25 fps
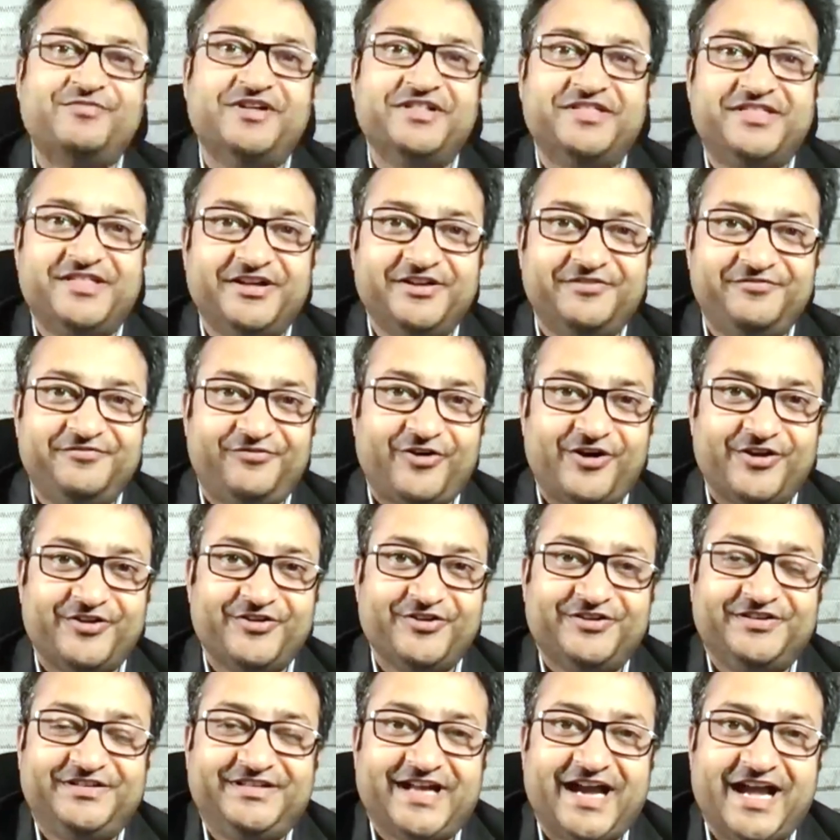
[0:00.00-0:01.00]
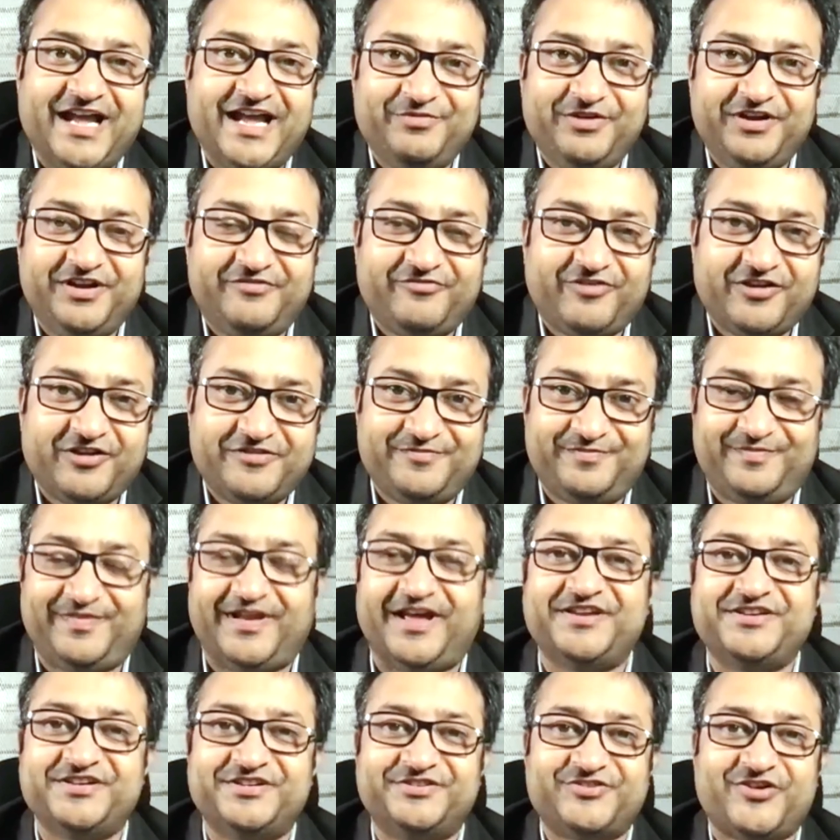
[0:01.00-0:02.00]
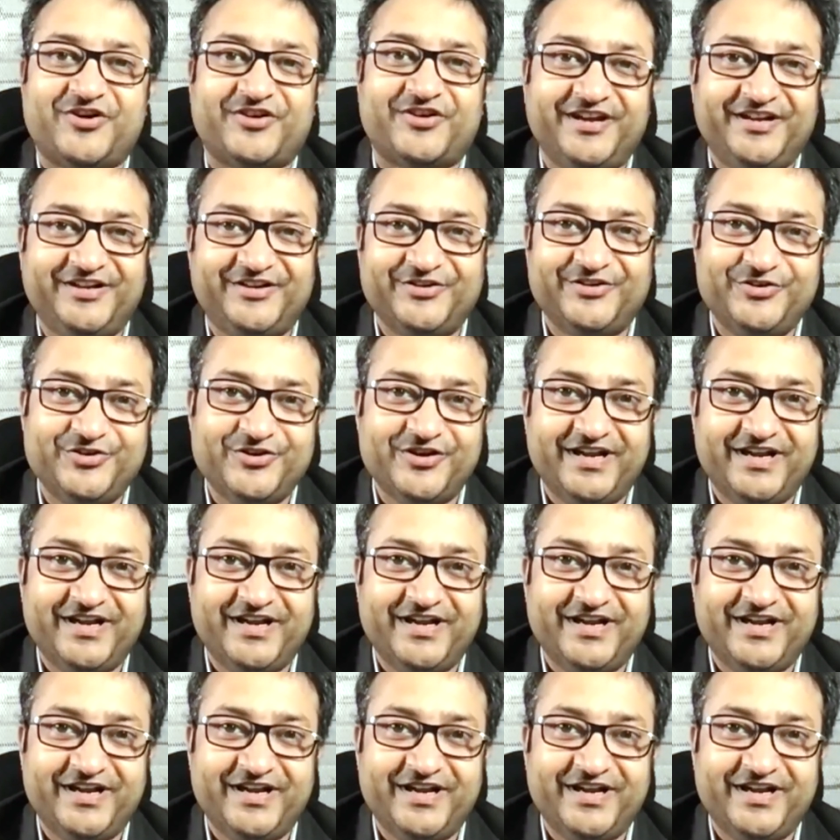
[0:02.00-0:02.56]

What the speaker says: much, sir, for your time. It was a pleasure talking to you.